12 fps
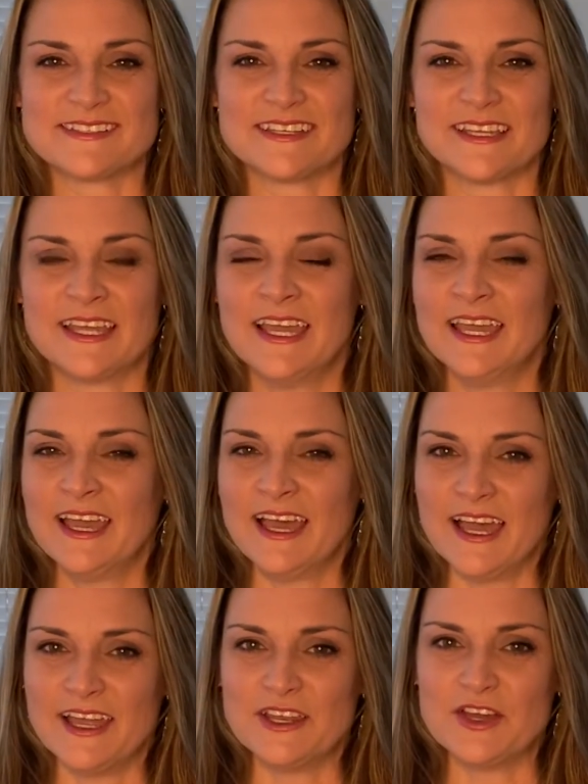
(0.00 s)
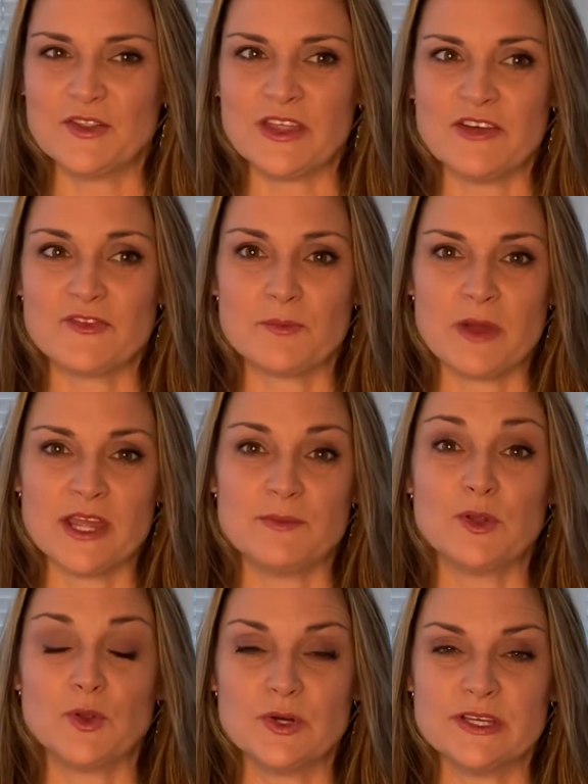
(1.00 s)
And I know that for my
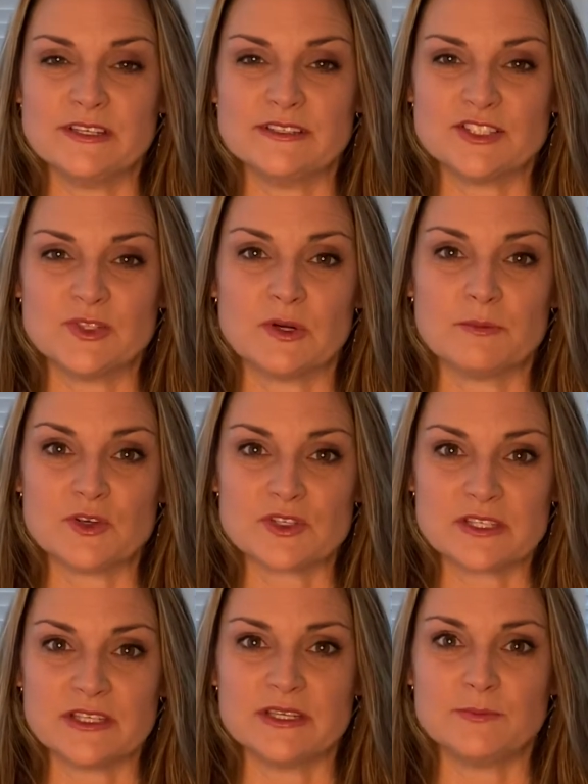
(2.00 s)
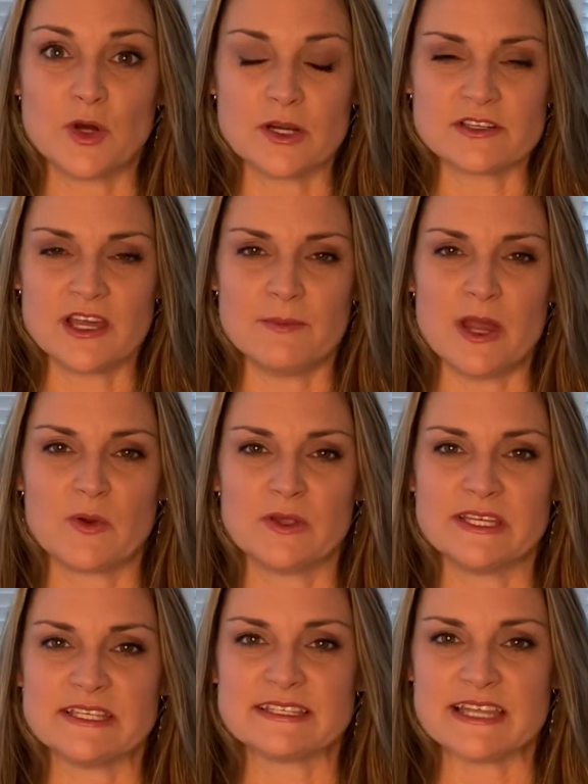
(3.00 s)
employees, who are mostly part-time
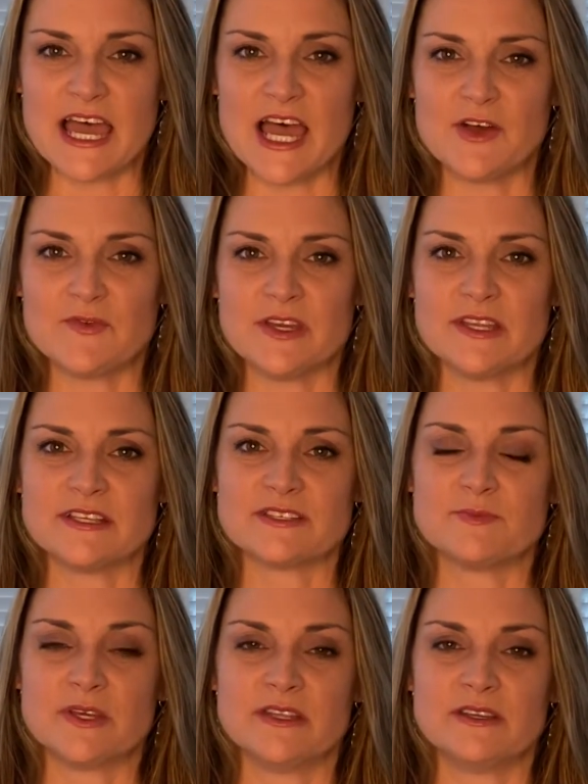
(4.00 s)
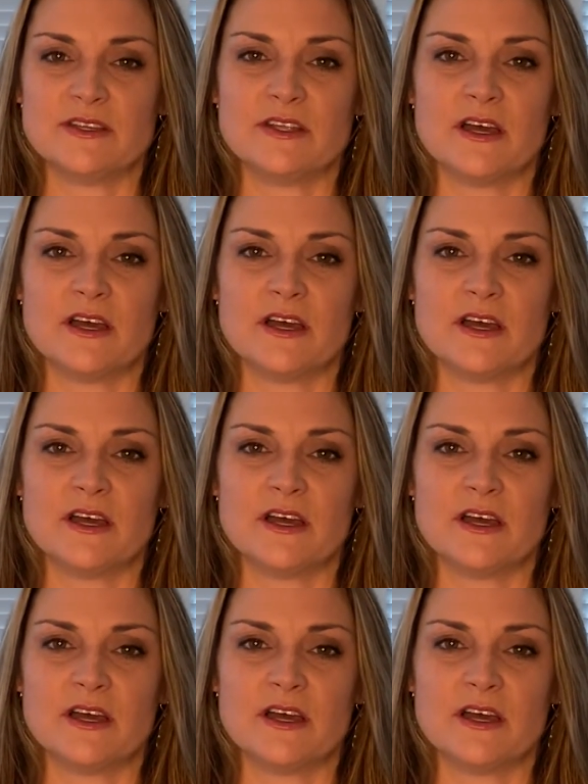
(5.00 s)
hourly staff, it has been